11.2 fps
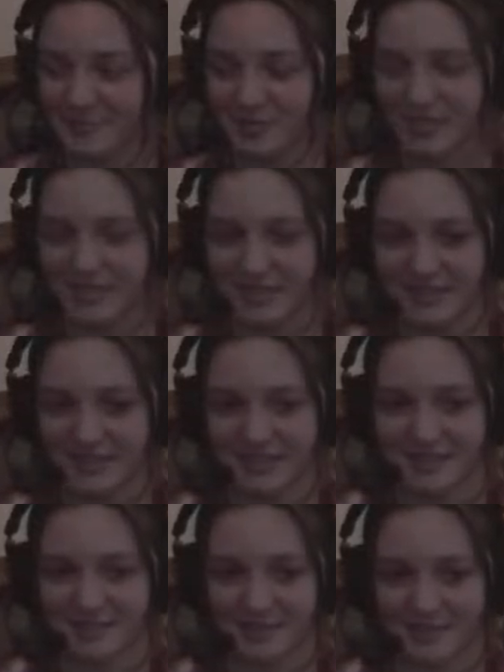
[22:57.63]
We did,
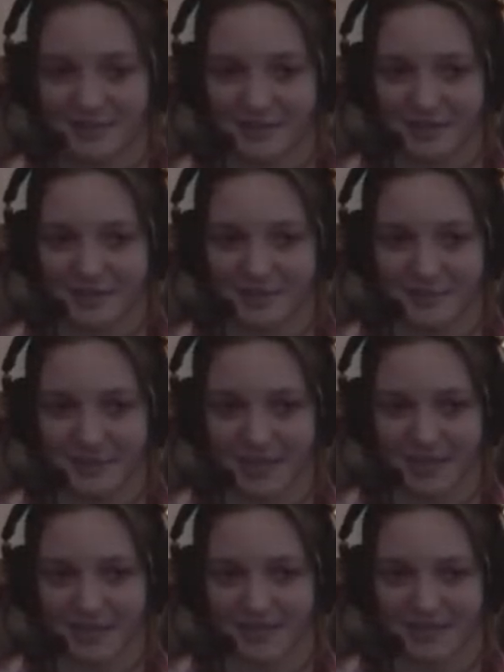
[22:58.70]
yes. Lonnie Grantham
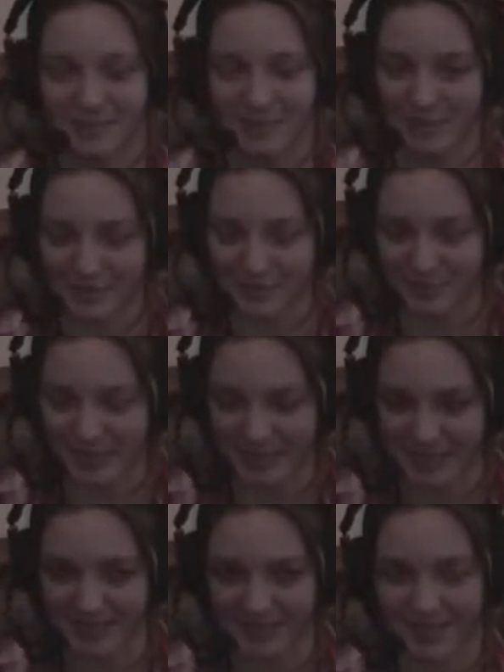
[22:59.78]
had emailed me